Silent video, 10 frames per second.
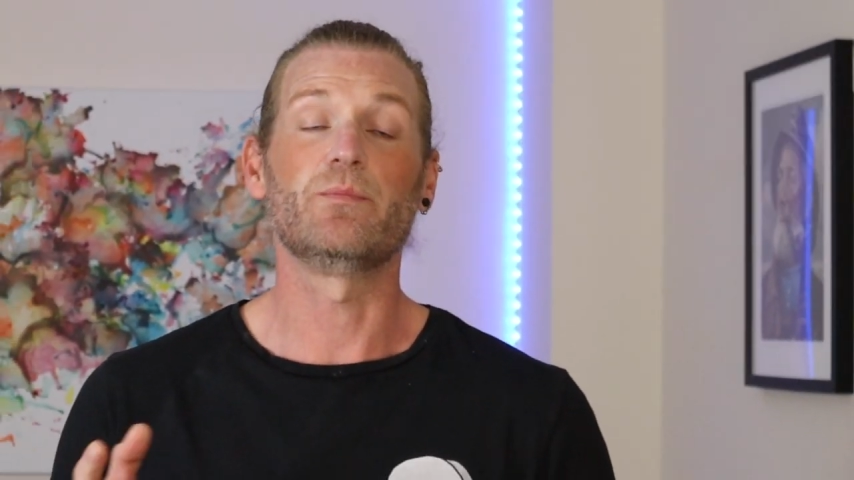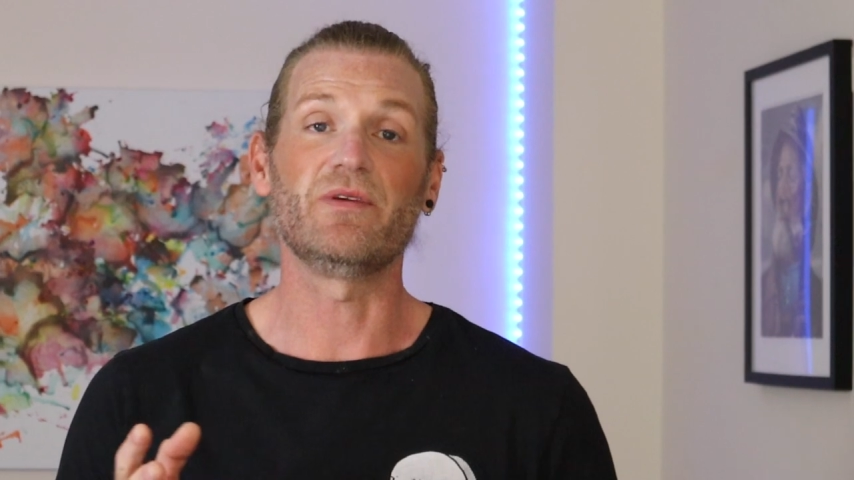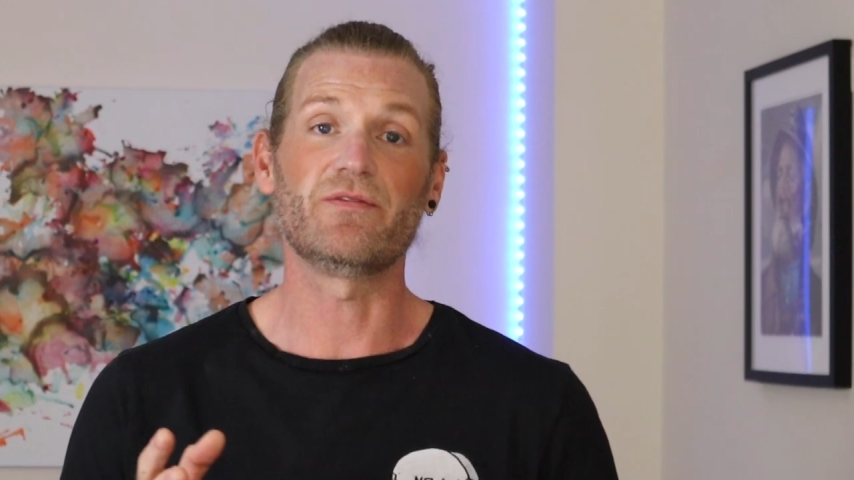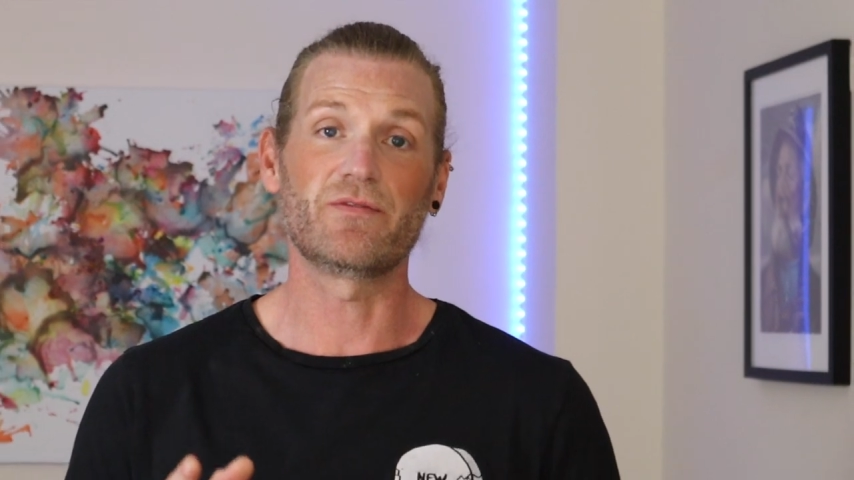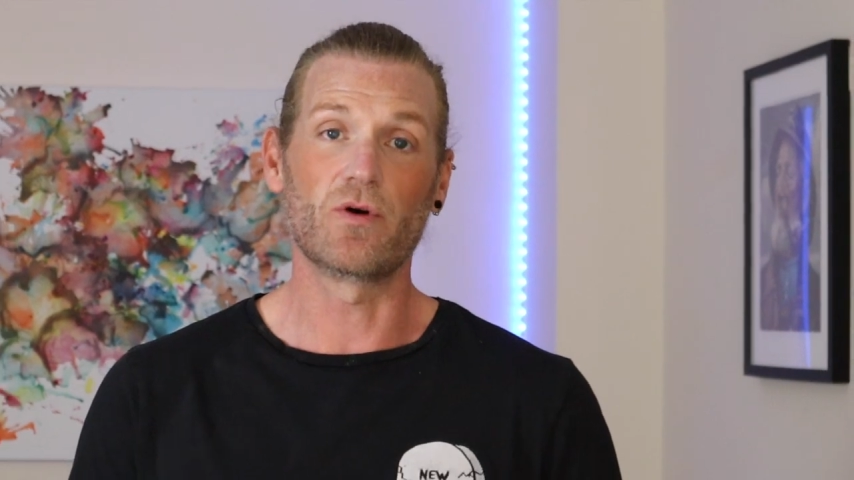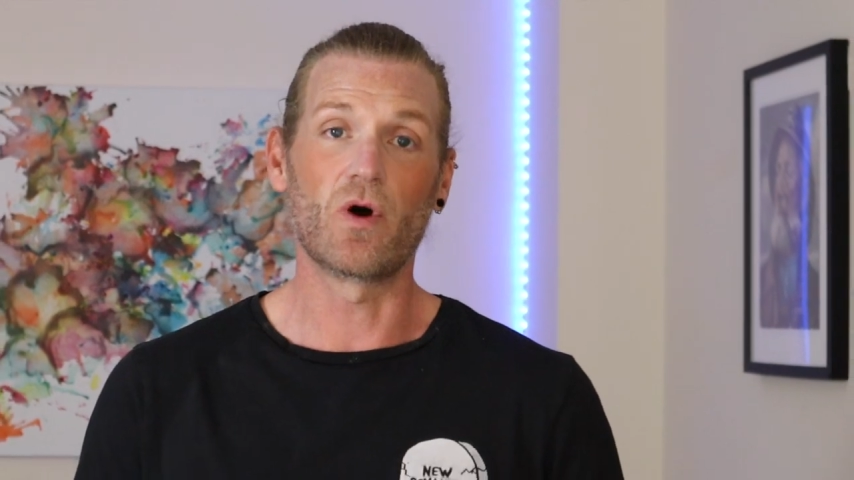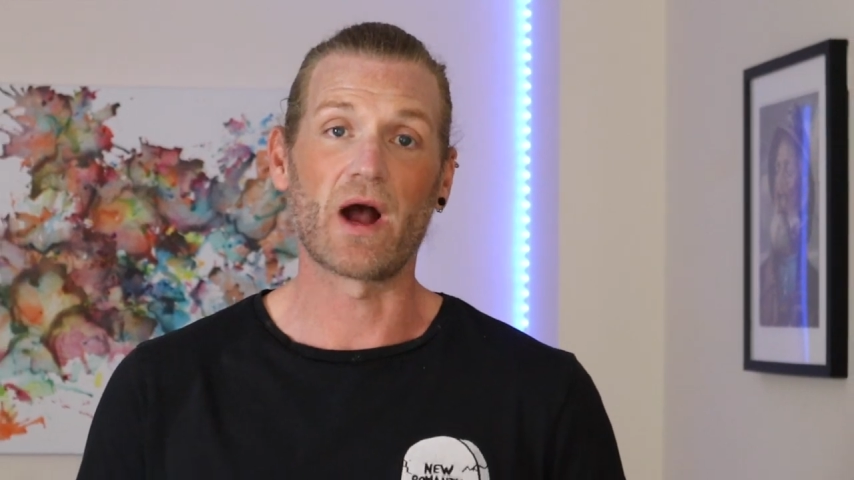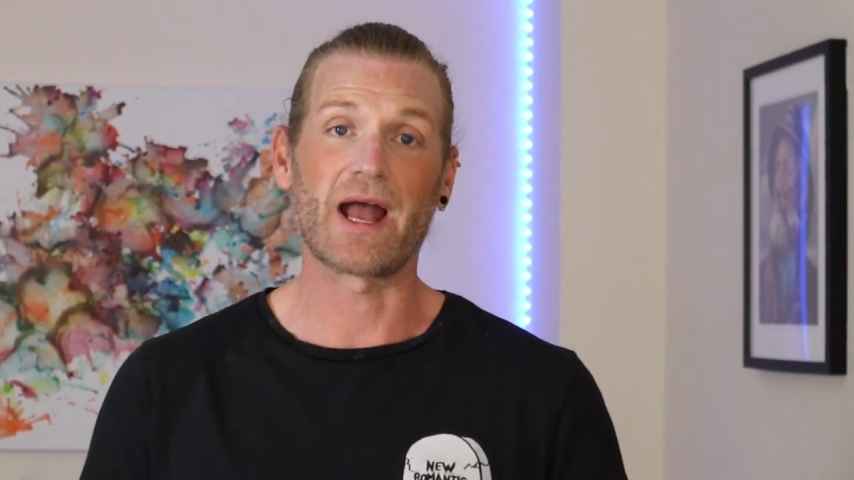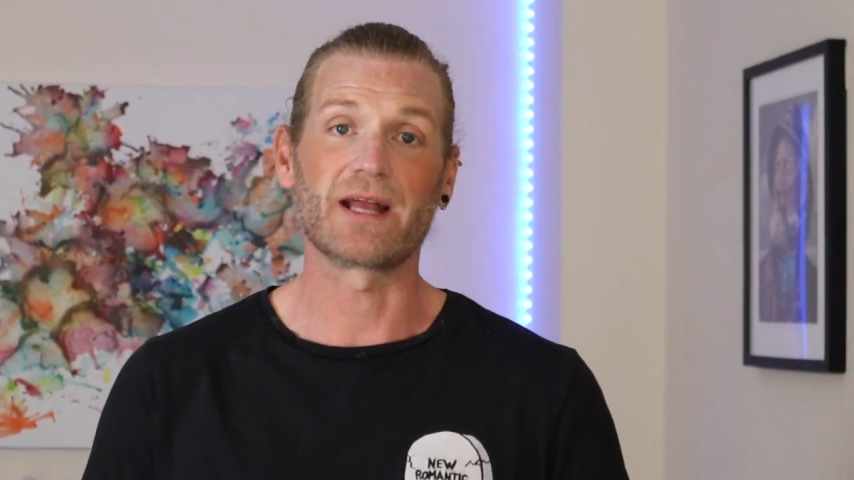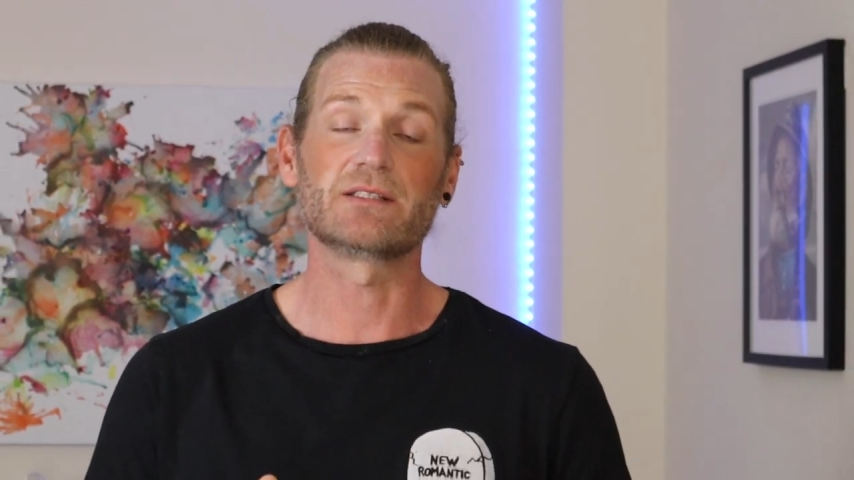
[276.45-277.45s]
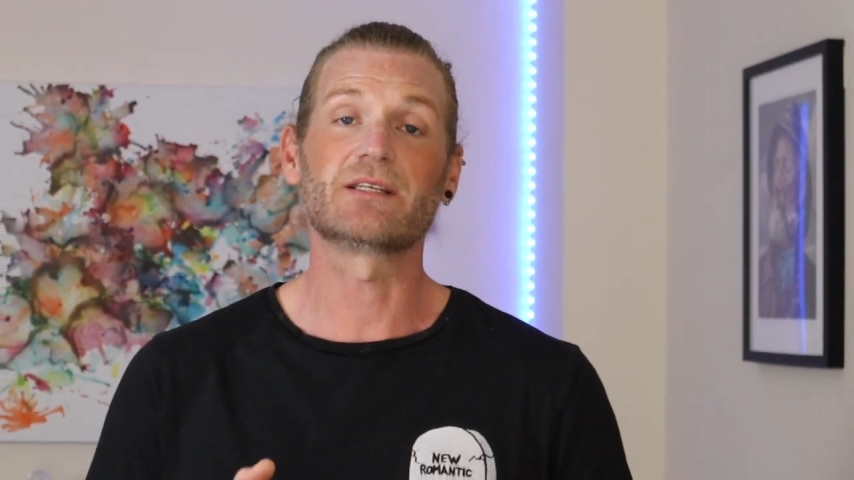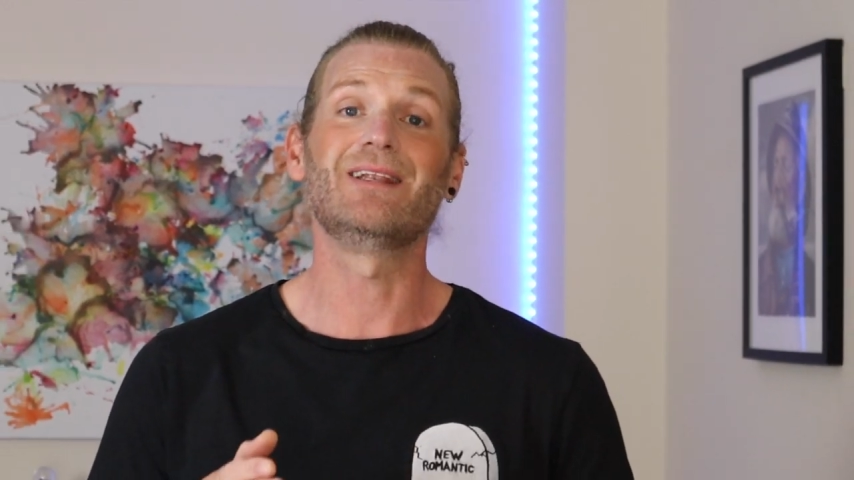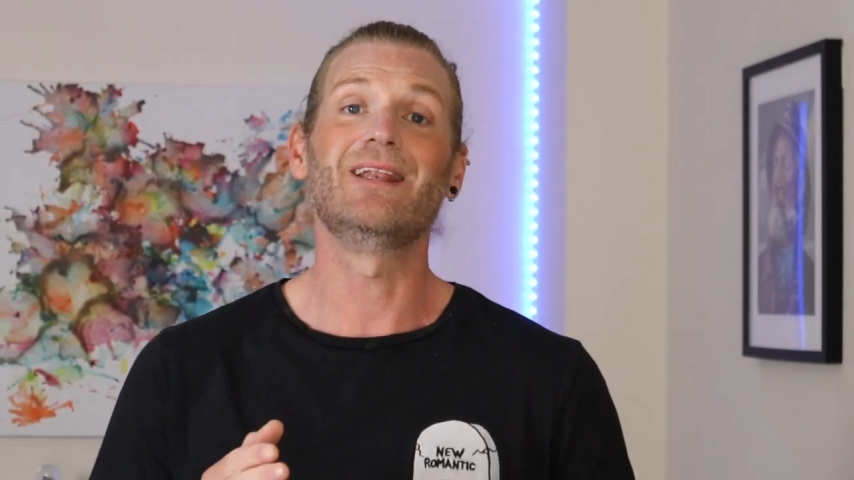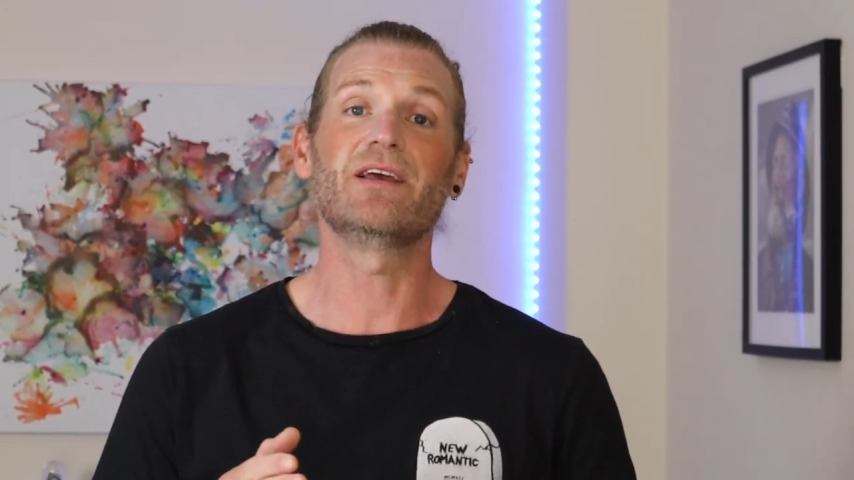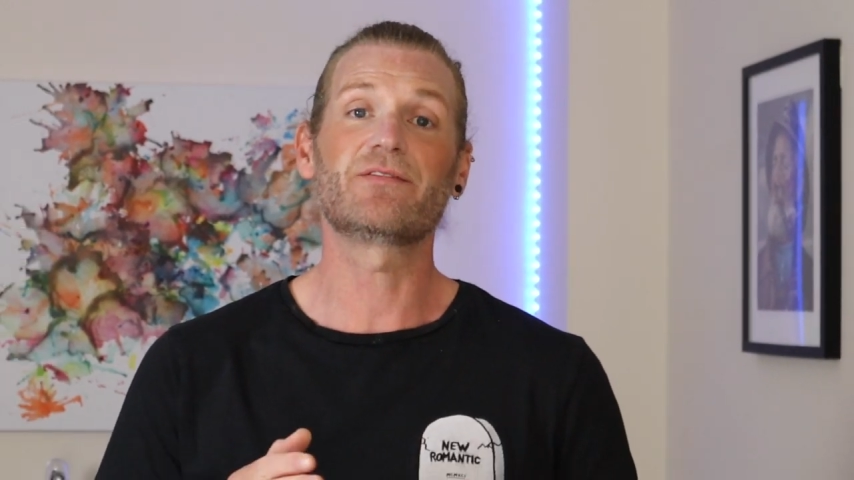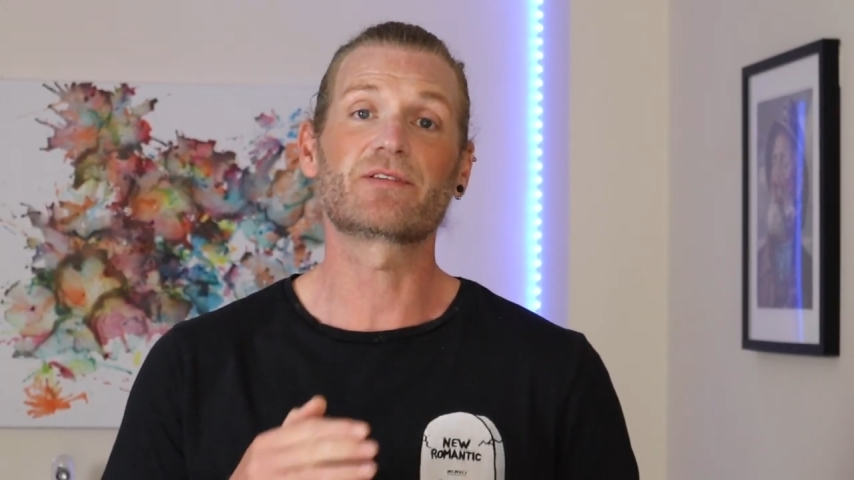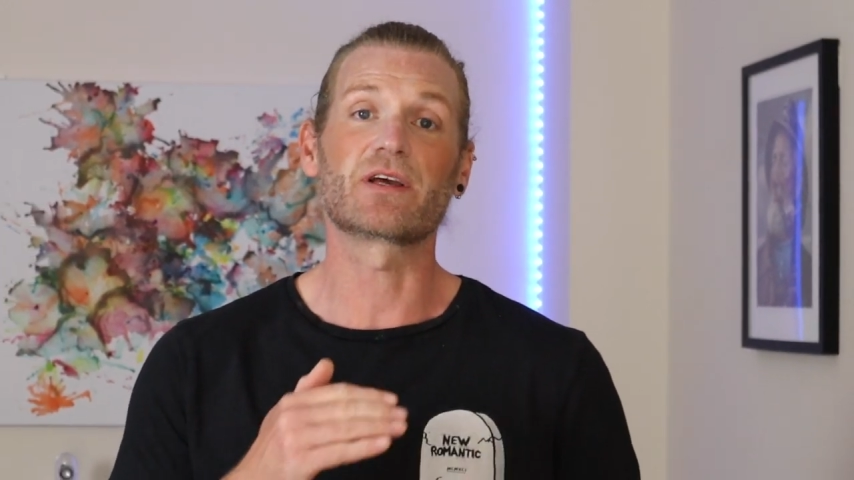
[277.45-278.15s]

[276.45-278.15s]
beforehand to lift